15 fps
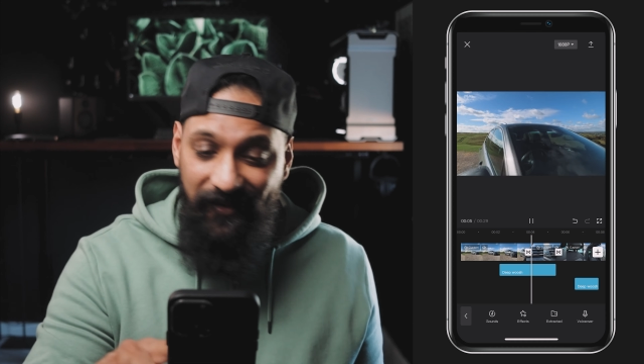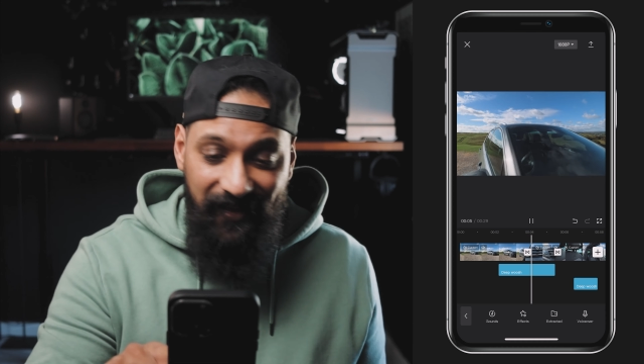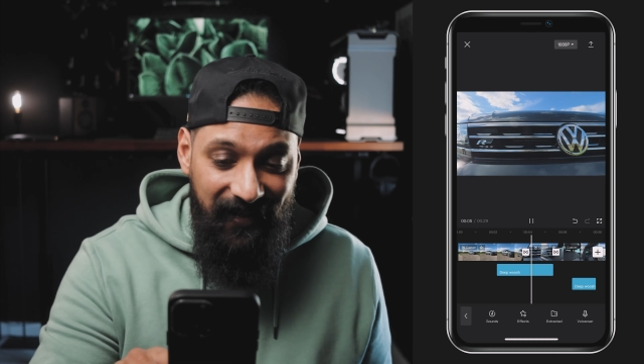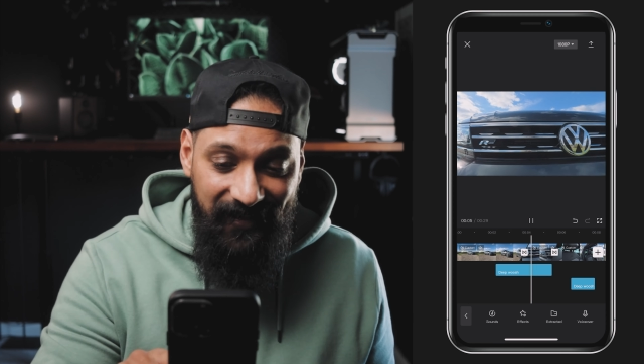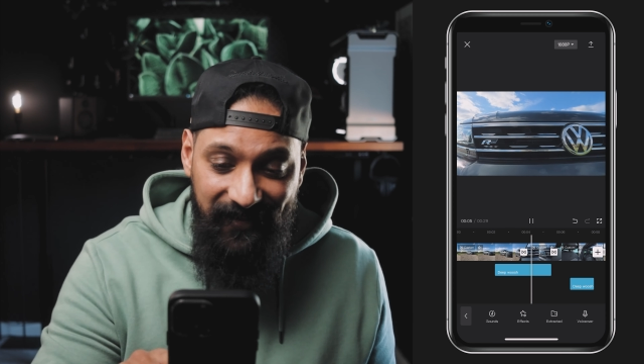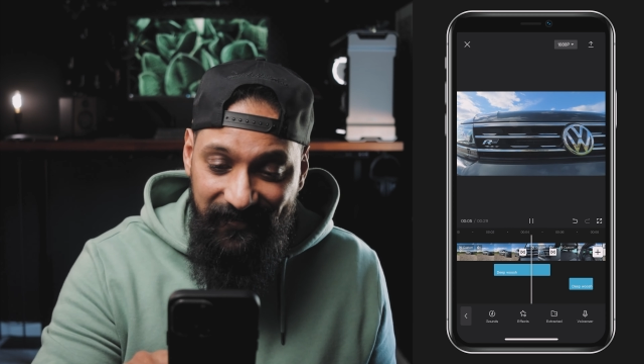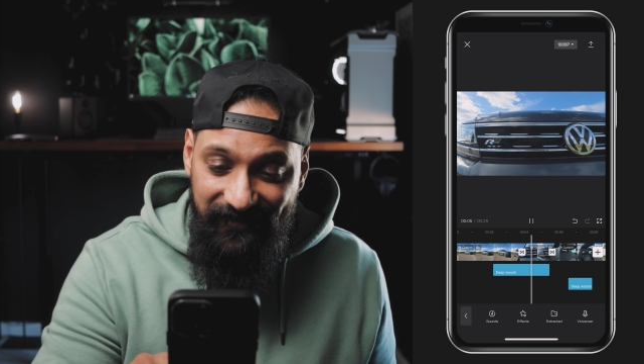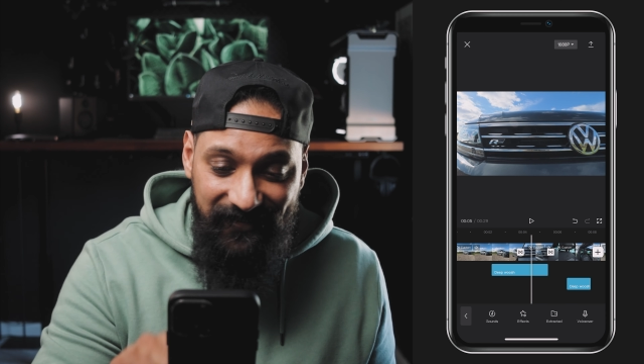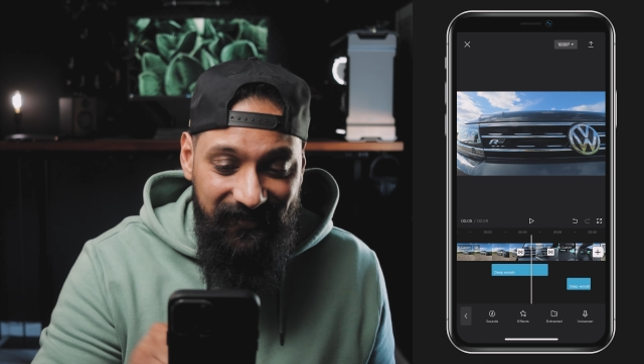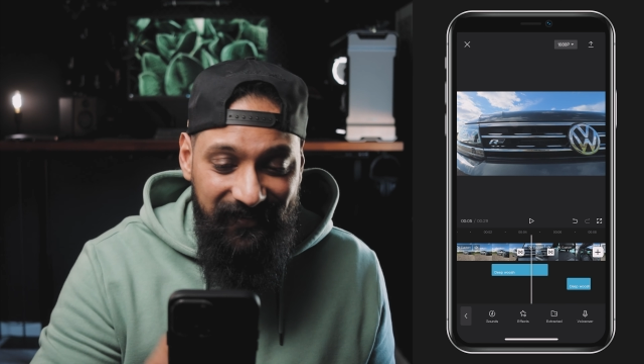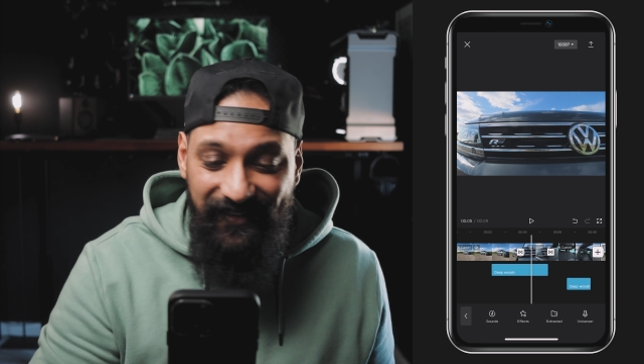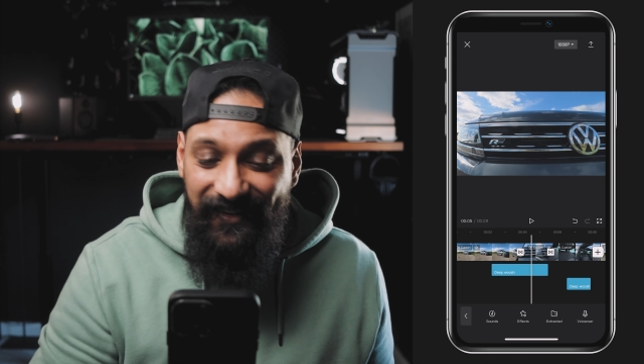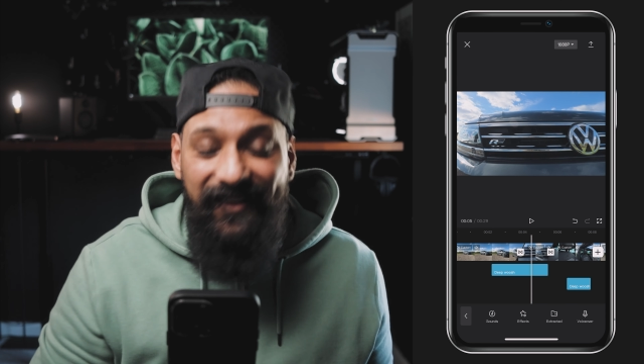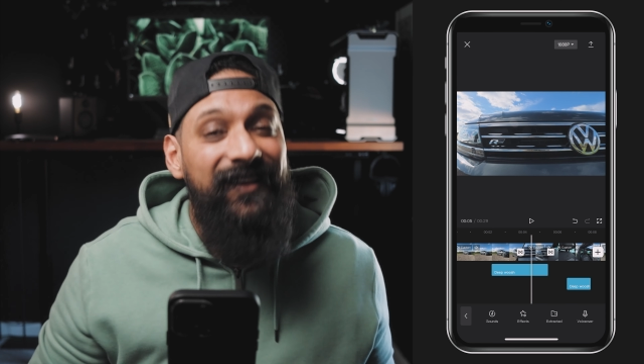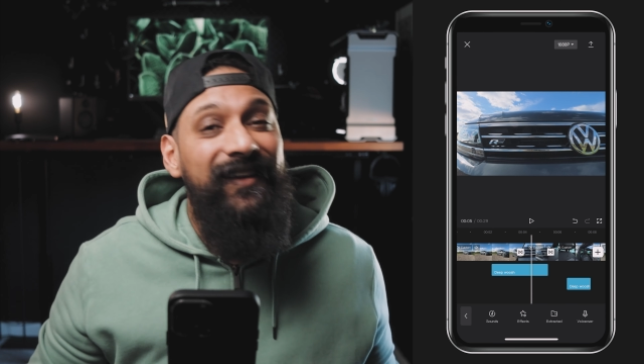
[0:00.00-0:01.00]
And
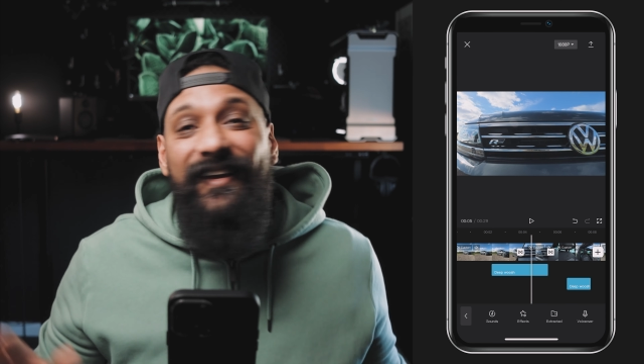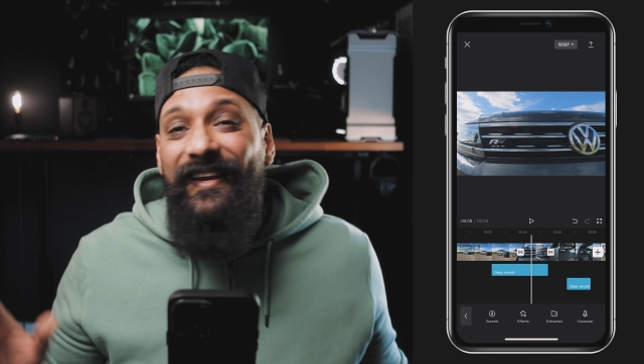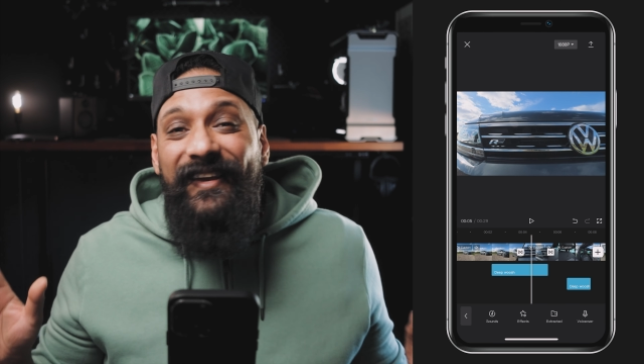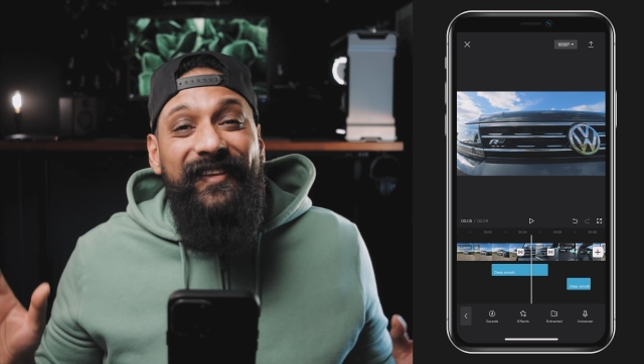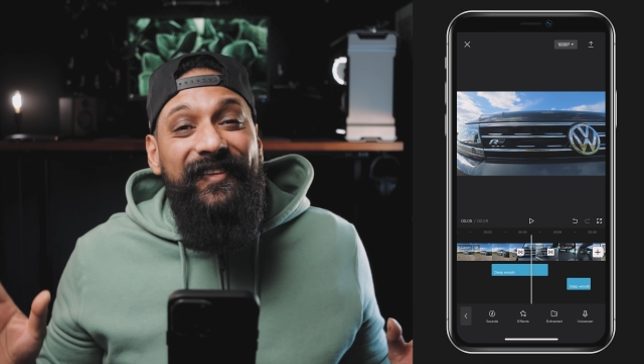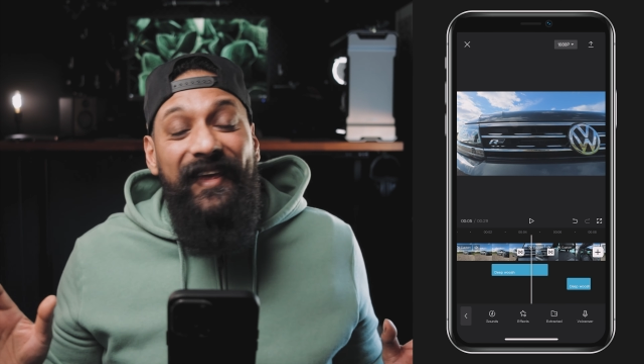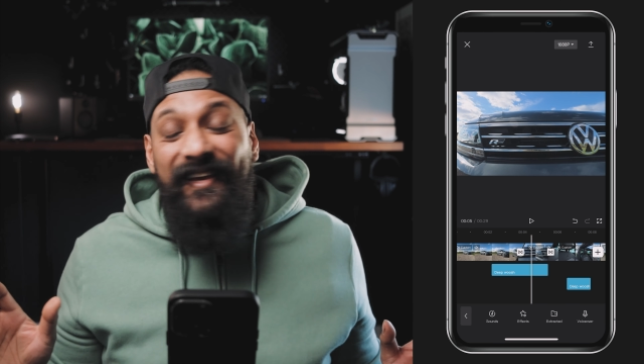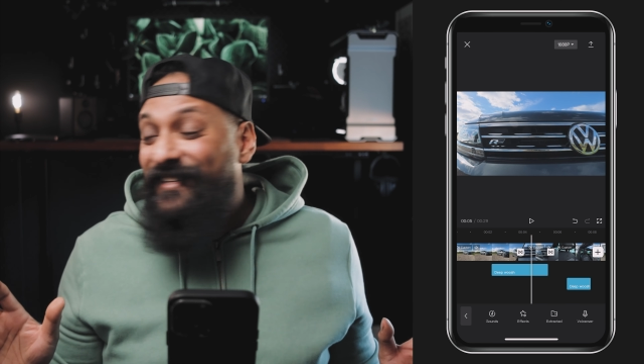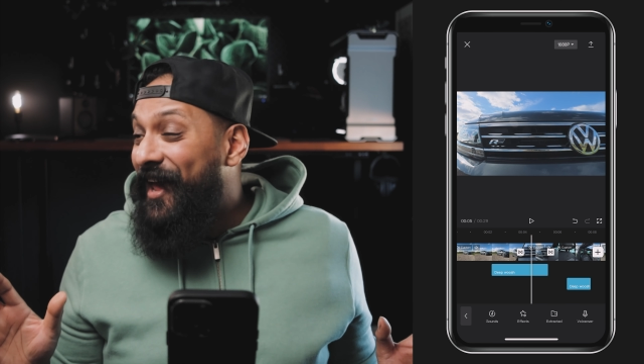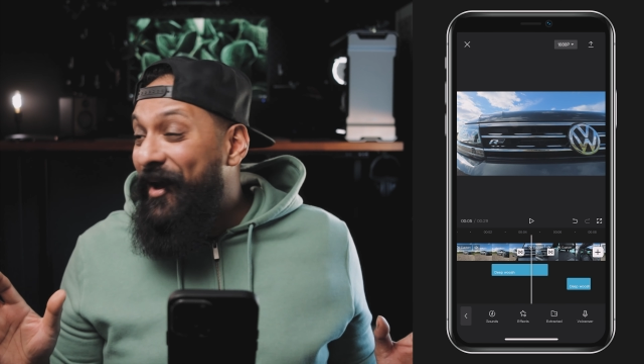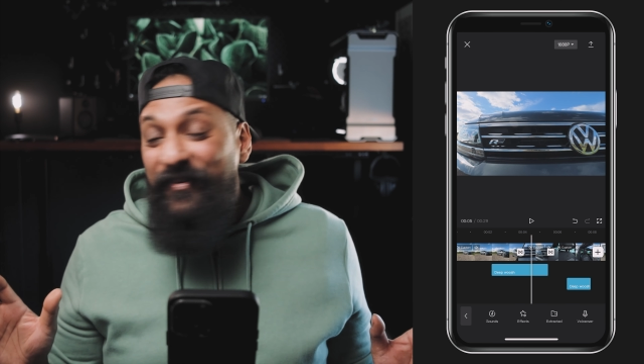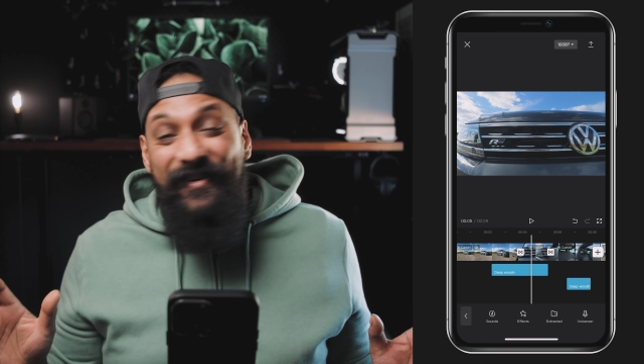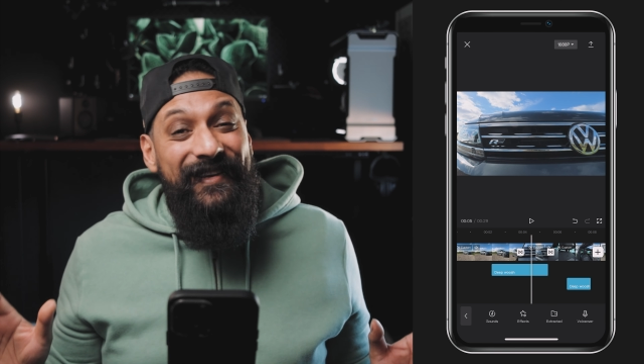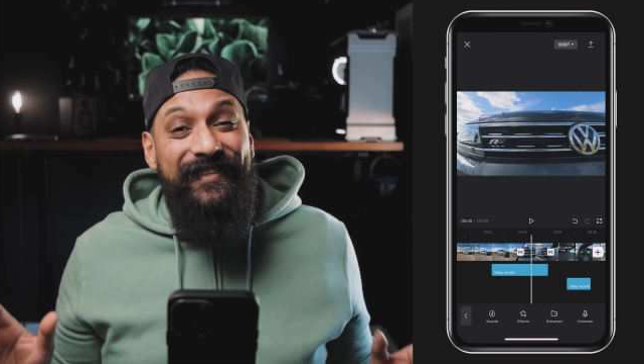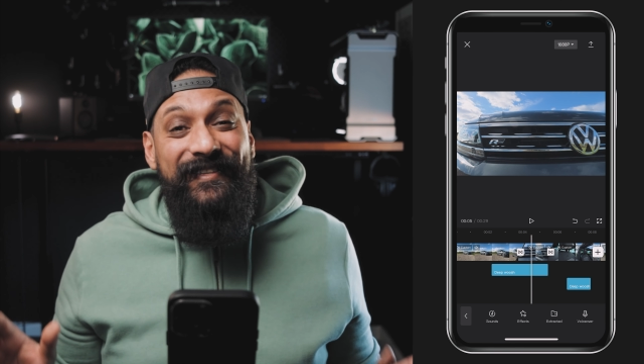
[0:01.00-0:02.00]
that's
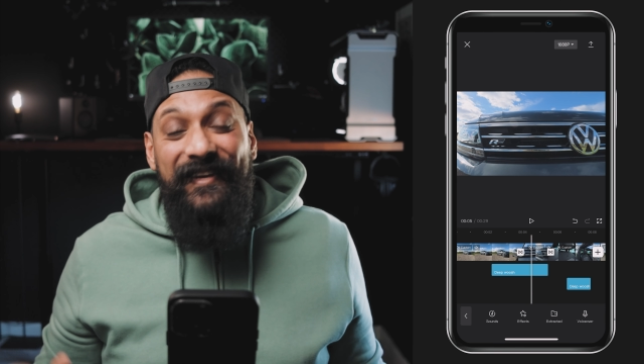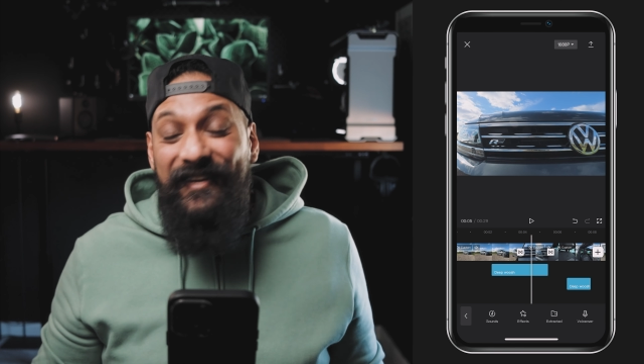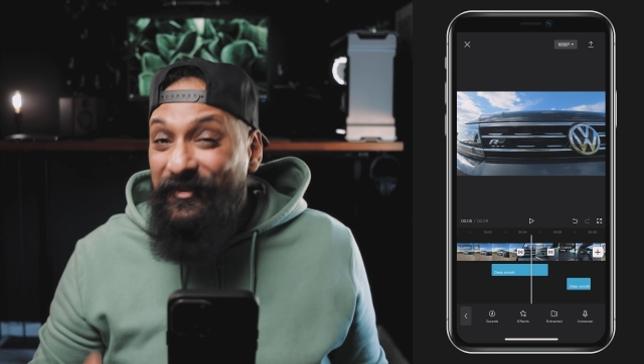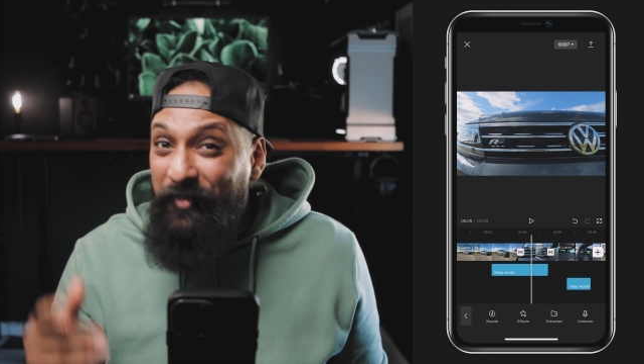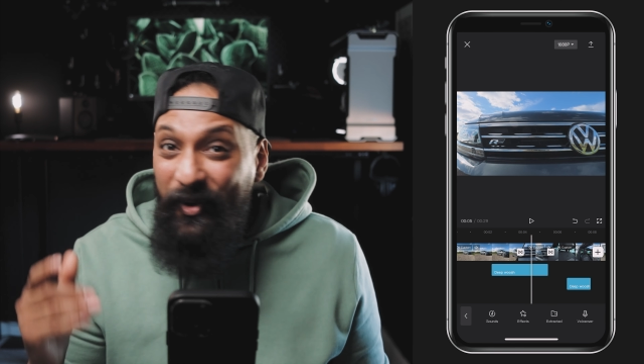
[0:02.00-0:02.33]
how easy it is.